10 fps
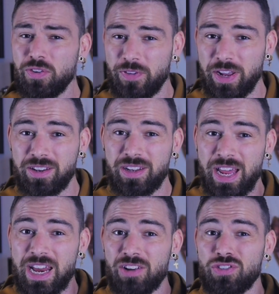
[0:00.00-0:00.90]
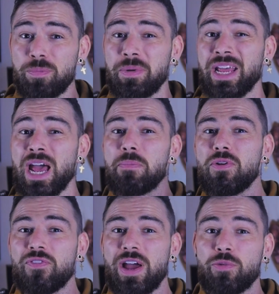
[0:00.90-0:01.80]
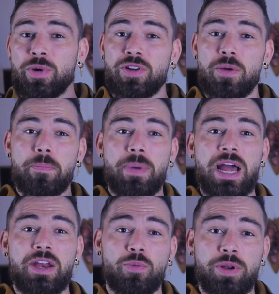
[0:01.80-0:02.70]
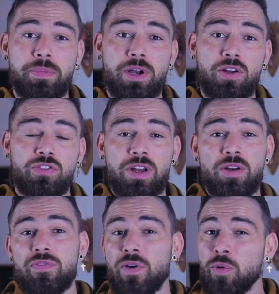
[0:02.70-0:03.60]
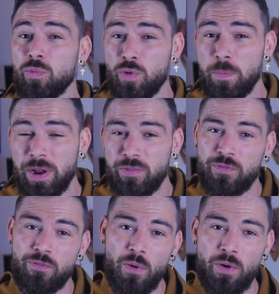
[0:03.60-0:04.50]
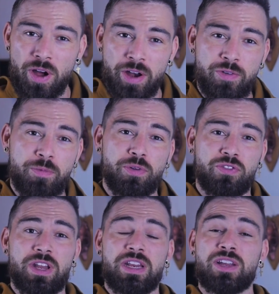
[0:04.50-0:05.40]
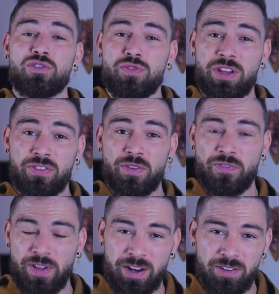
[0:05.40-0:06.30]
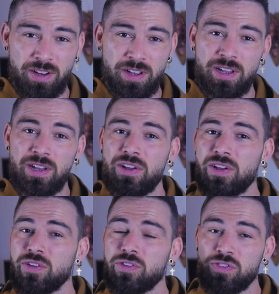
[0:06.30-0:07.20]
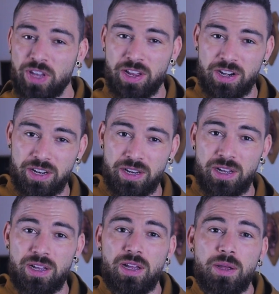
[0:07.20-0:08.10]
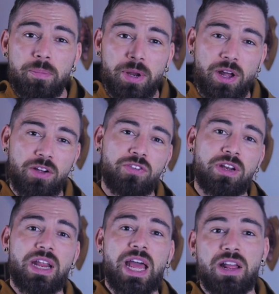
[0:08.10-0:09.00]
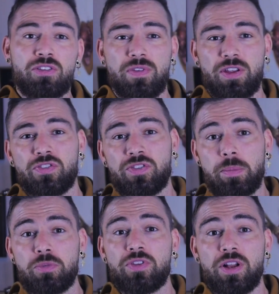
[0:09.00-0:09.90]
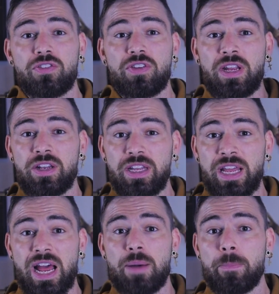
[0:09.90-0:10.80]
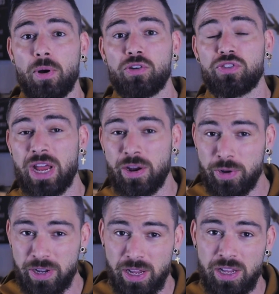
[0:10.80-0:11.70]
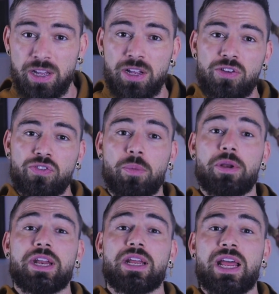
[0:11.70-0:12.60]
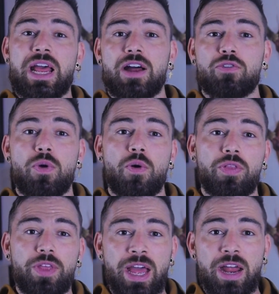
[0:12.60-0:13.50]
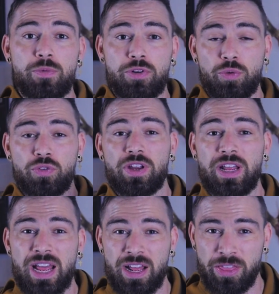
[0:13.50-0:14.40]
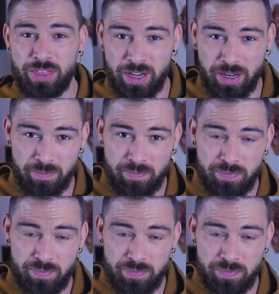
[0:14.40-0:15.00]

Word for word: effect can actually be amplified when combining with minoxidil for a whopping four hundred percent increased effect. Secondly, minoxidil activates stem cells in the hair bulge area, stimulating hair growth and reducing hair thinning.